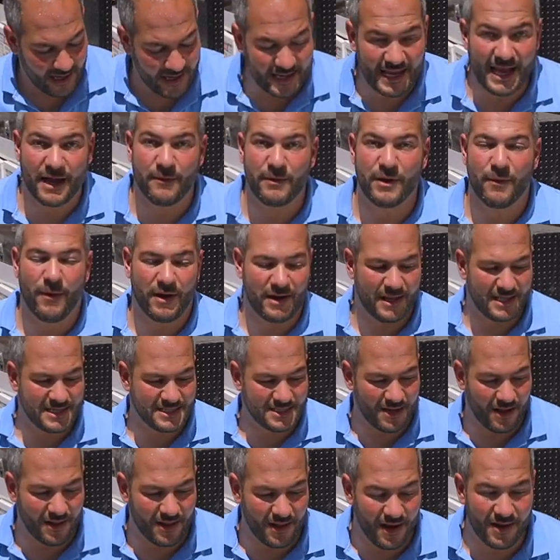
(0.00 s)
Again, we wanna
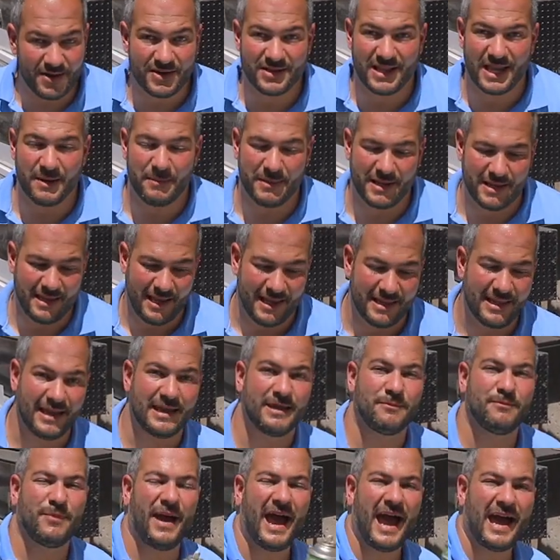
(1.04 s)
install underlayment in
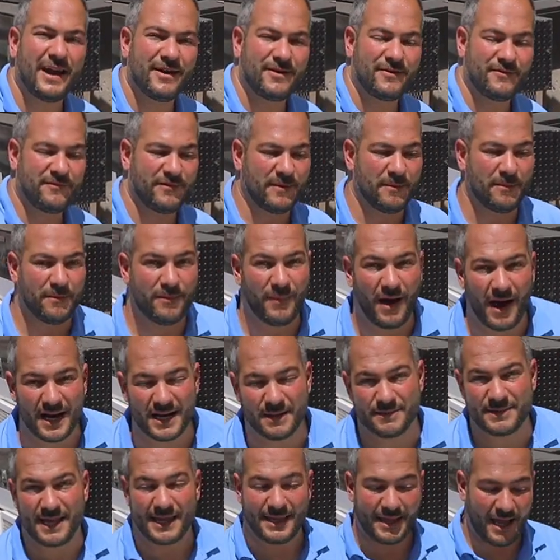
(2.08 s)
a pattern from
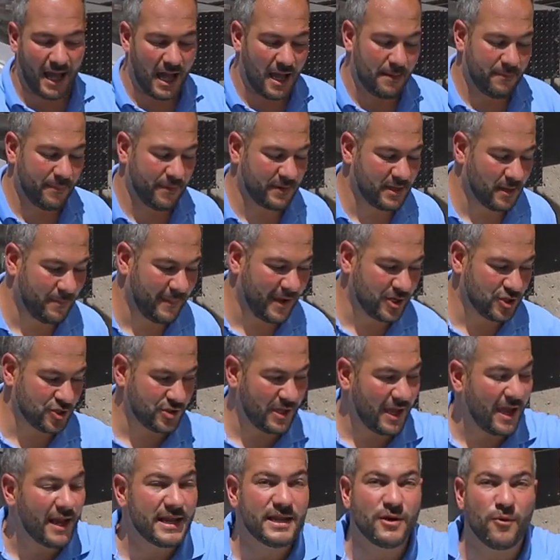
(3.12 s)
bottom to top to make sure
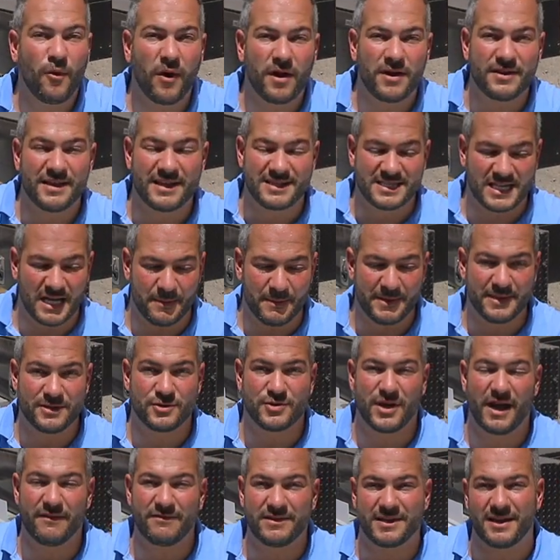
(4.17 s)
that any water that's coming
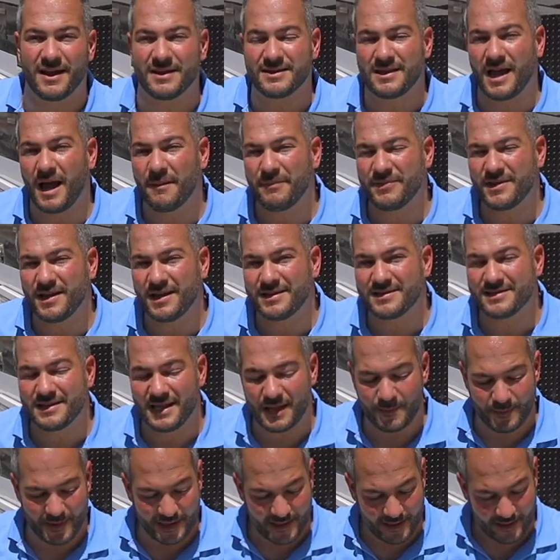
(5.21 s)
traveling on top of the
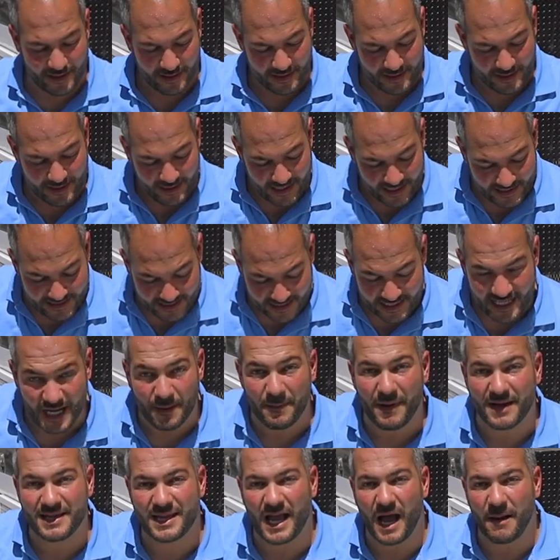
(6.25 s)
underlayment is gonna
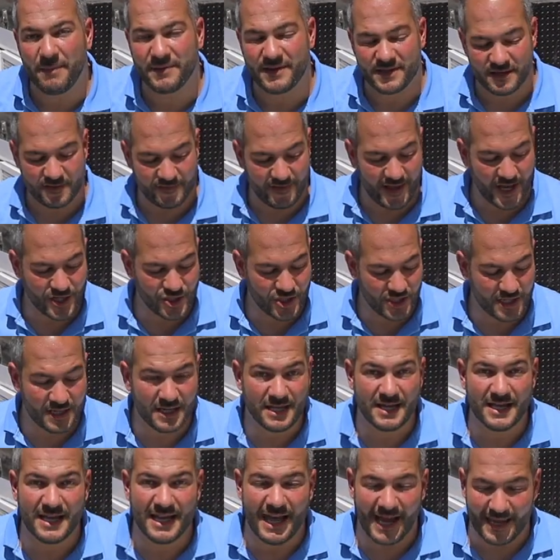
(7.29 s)
come on top of this flashing
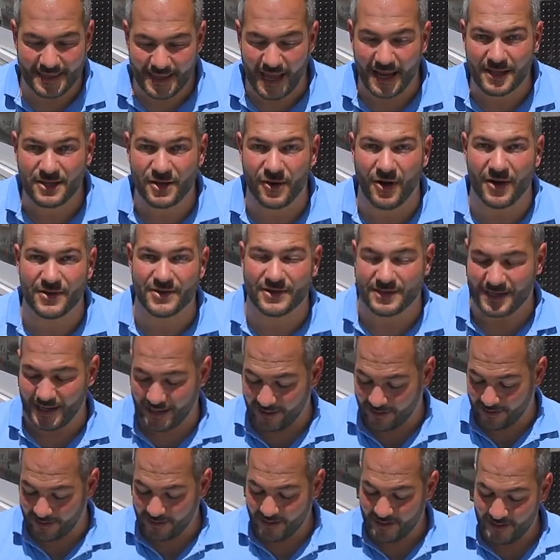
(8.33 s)
and not go
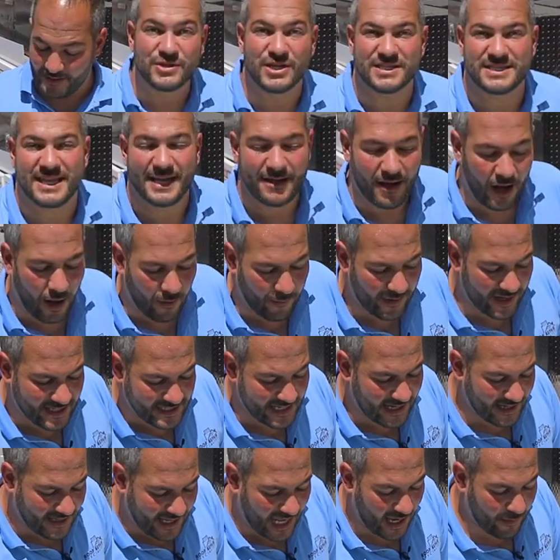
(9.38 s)
underneath. Just like always,
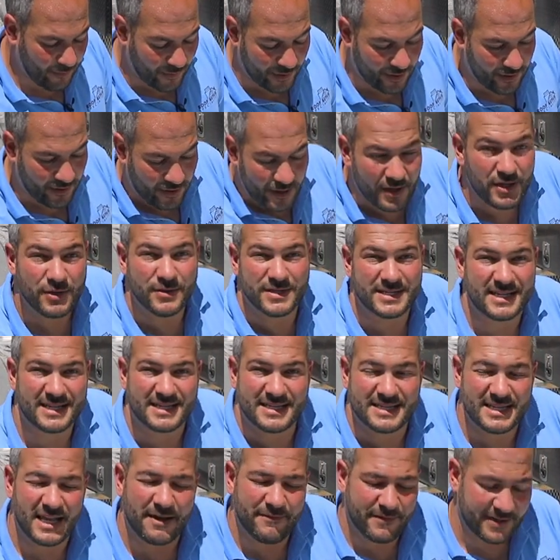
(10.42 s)
anytime we're using a
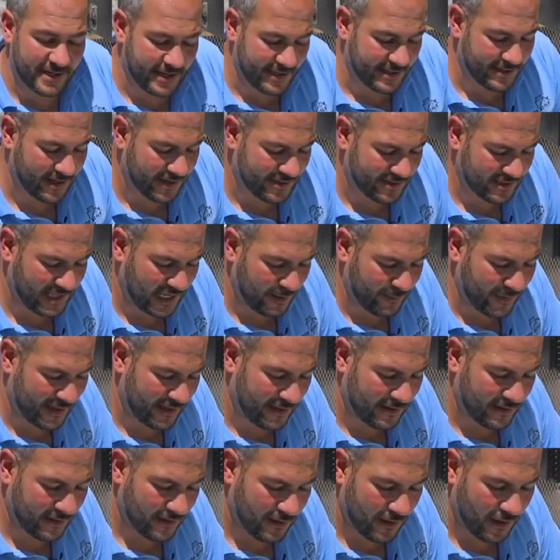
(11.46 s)
self-adhered
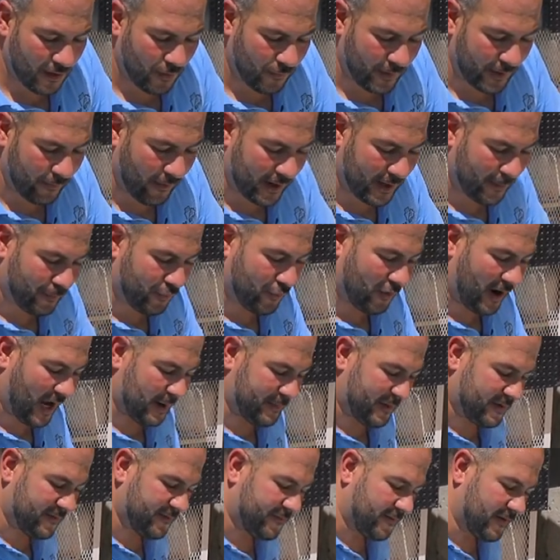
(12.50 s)
underlayment, we wanna
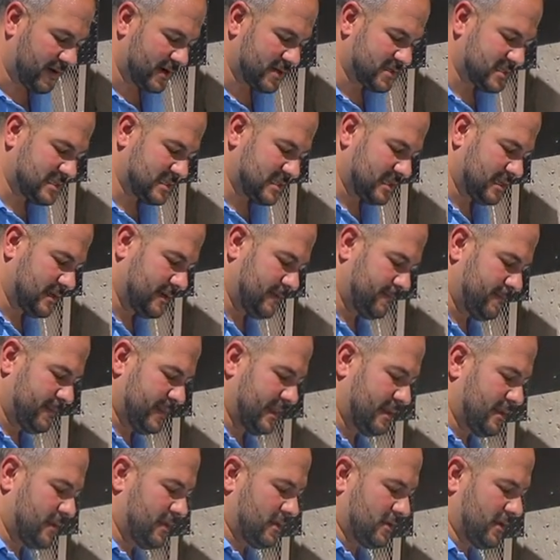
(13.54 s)
prime it first
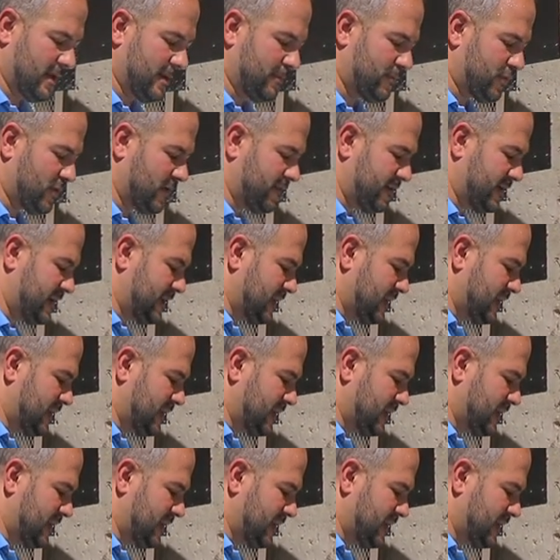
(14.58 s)
to improve